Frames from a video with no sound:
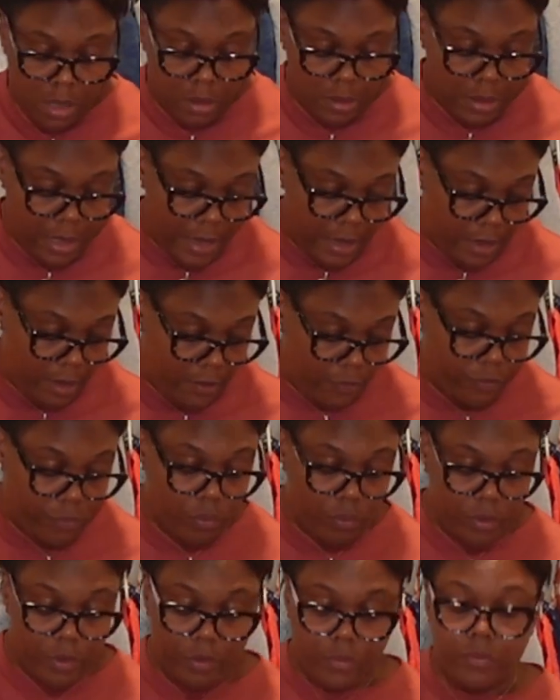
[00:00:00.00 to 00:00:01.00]
Like, for
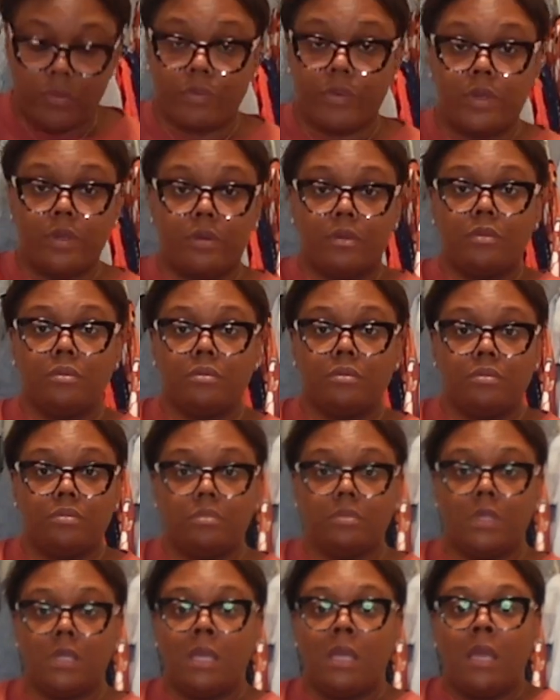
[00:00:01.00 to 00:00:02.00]
real, for real.
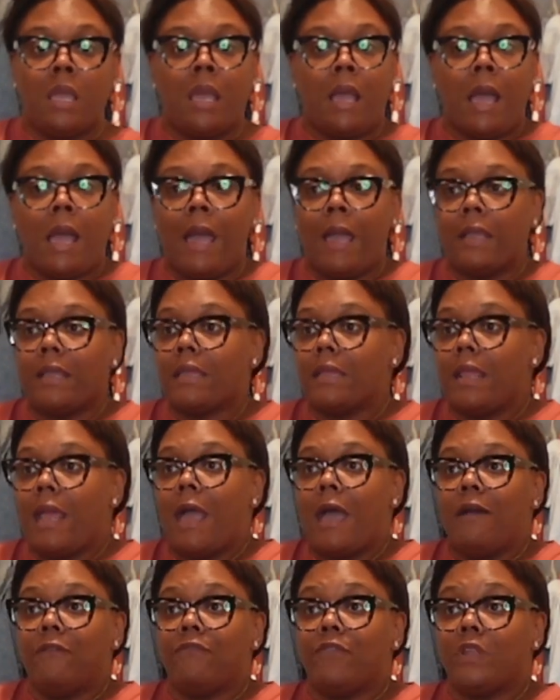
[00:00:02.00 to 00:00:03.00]
I can
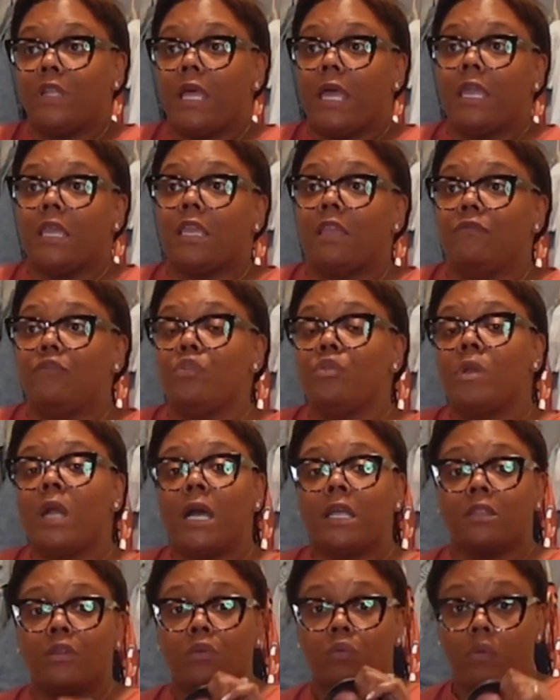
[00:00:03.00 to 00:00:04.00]
I feel like if you
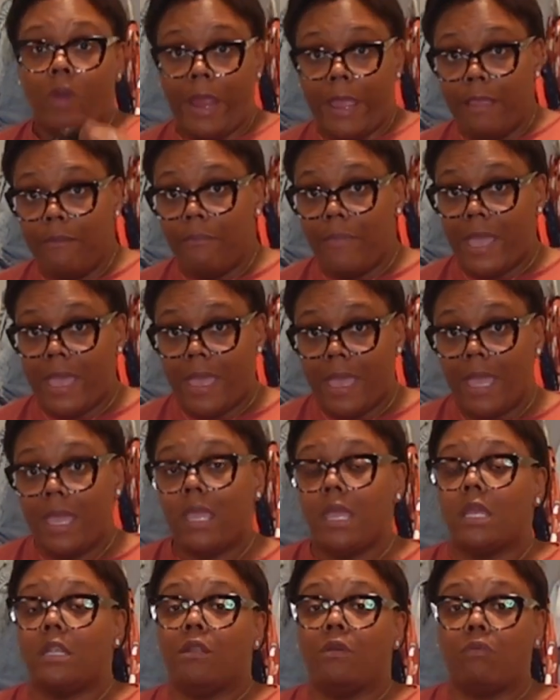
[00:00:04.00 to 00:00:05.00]
got the right bag
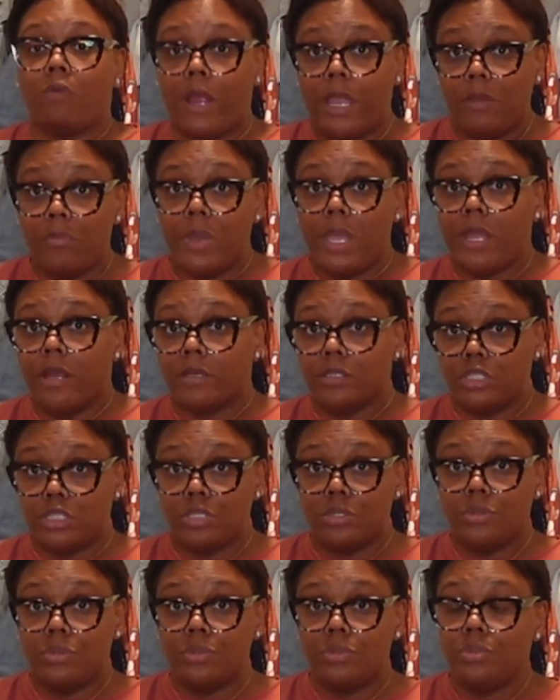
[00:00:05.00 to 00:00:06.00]
and the right pair of
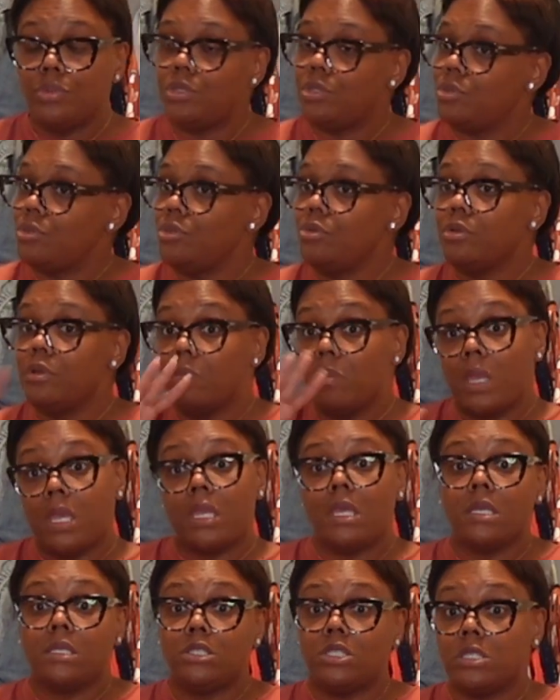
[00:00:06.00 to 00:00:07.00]
shoes, you can
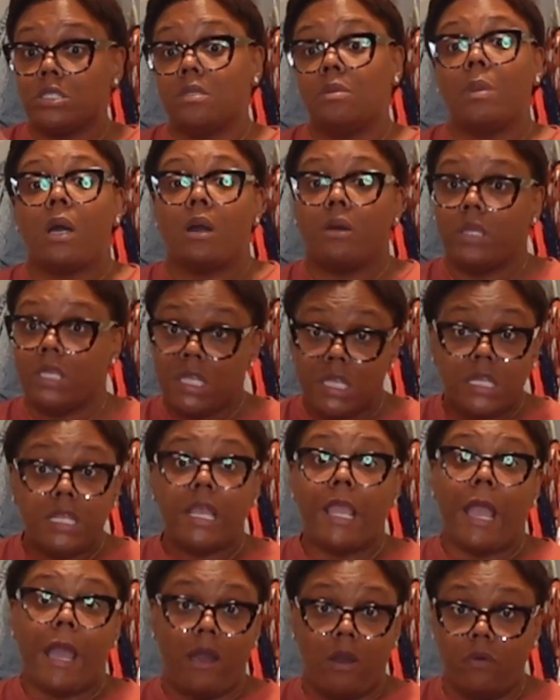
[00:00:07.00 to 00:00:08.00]
make just about
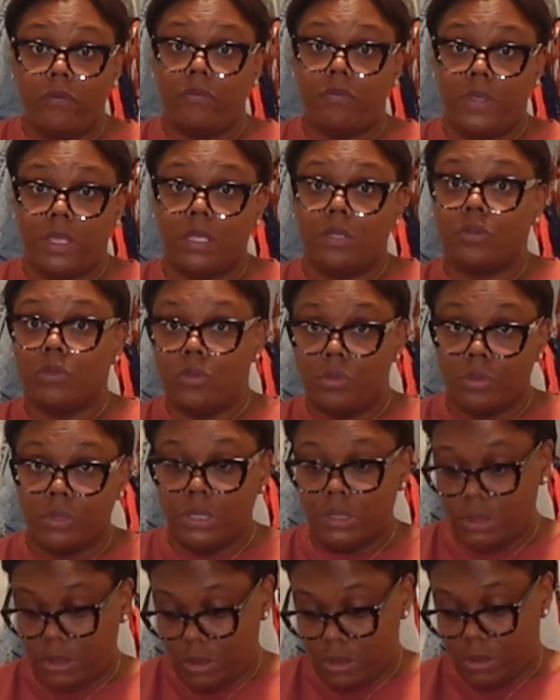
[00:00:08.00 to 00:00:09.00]
any outfit look
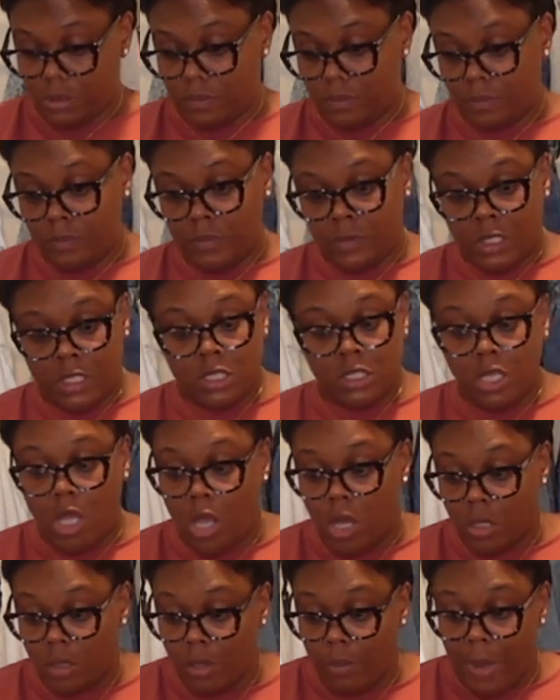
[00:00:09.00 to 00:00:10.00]
good. It's
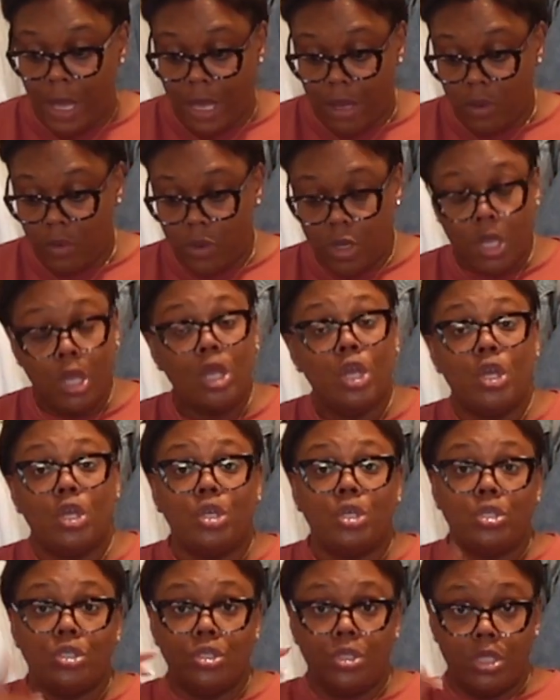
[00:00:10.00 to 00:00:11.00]
all about
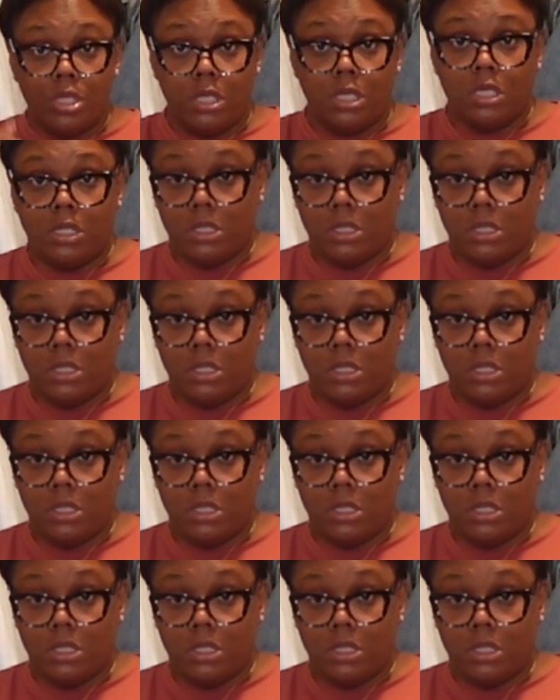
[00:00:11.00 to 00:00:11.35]
the